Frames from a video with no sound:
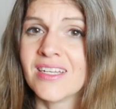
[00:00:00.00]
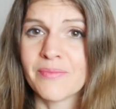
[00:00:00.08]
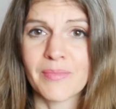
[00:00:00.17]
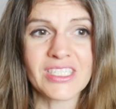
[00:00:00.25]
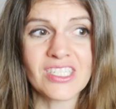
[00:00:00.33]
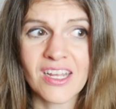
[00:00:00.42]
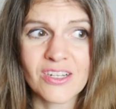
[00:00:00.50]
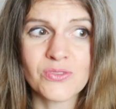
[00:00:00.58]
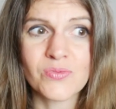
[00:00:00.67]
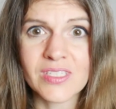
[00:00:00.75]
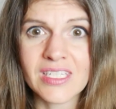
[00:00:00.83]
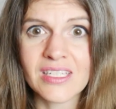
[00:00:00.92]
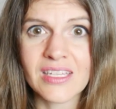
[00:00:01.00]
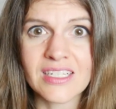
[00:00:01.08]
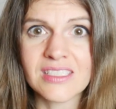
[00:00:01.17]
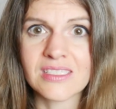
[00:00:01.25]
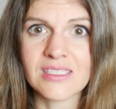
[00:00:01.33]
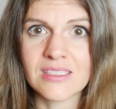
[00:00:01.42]
My child really
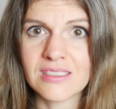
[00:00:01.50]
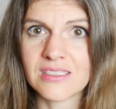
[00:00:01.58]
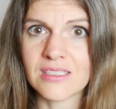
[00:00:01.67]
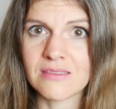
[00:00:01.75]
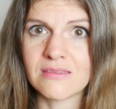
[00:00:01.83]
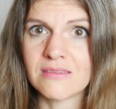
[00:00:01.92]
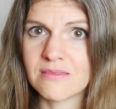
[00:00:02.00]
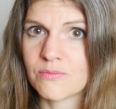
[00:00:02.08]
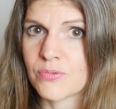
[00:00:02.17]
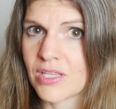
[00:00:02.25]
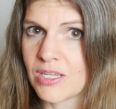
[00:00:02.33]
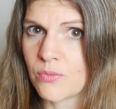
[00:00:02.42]
likes to play